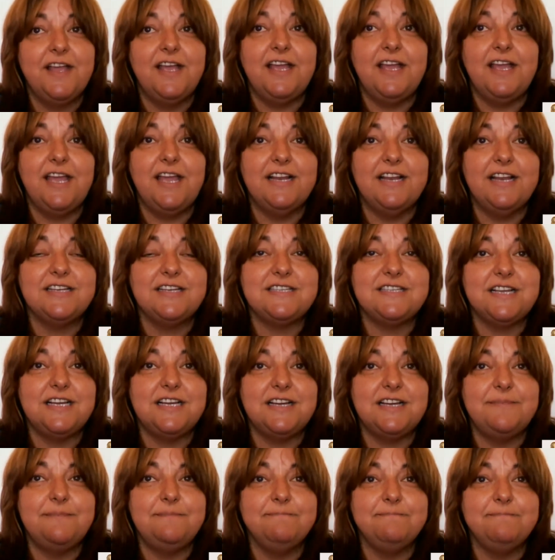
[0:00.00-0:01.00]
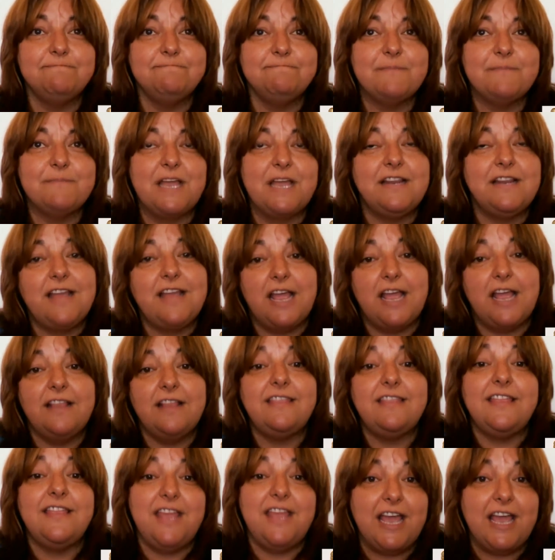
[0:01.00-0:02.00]
And at
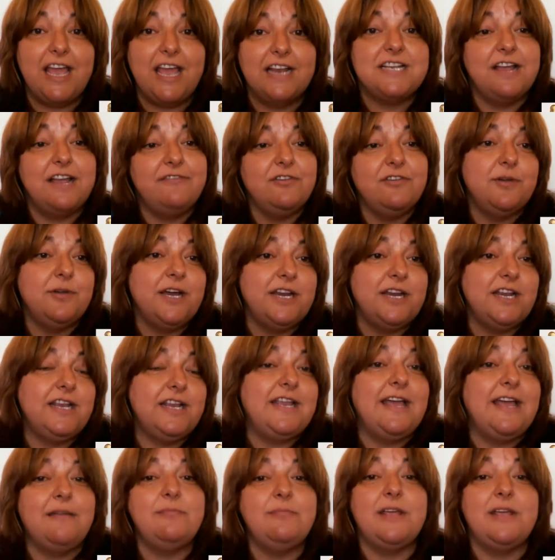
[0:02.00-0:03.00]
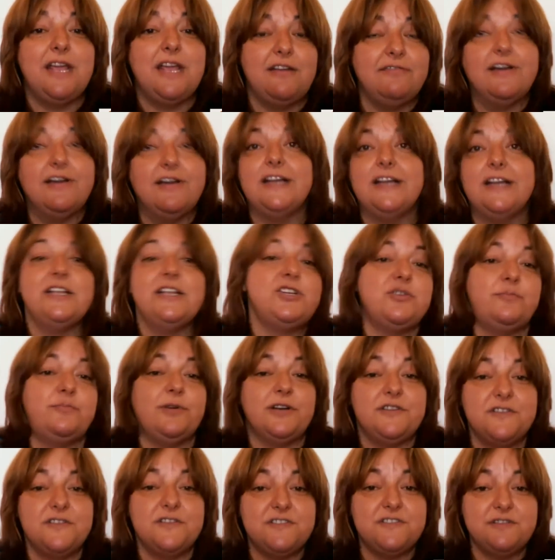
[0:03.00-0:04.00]
the end, everybody can be invited to
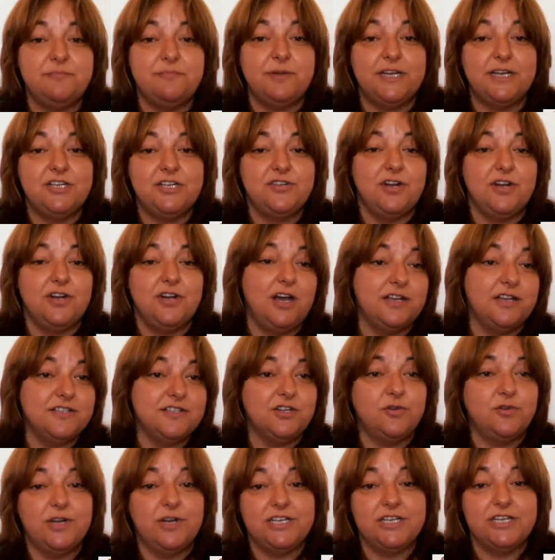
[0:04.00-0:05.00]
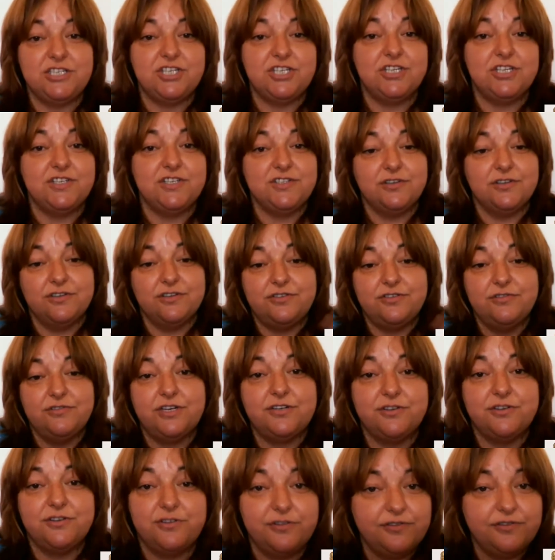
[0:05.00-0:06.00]
participate, to ask questions or to
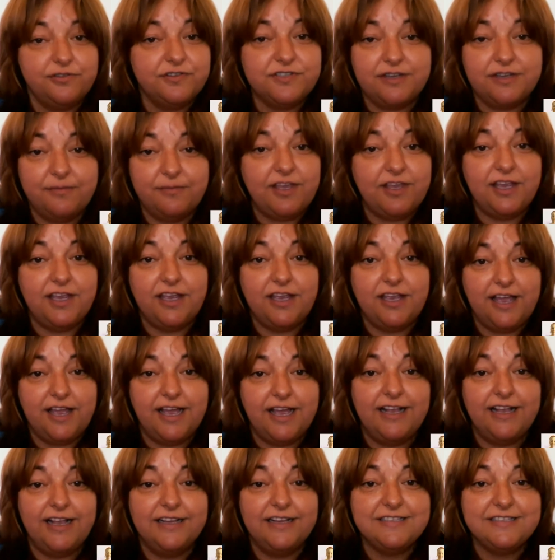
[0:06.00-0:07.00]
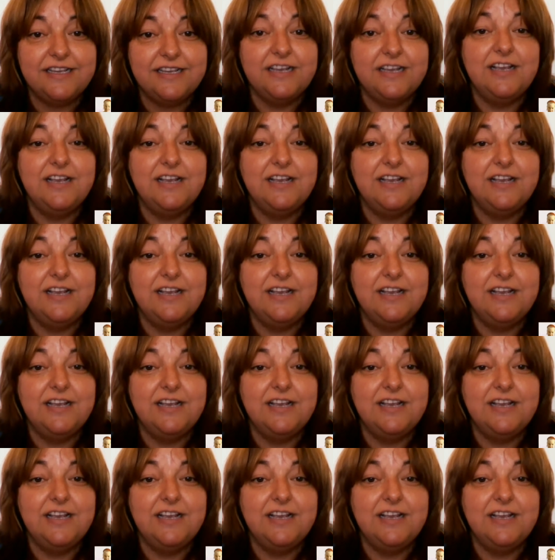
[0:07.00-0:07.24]
introduce something else.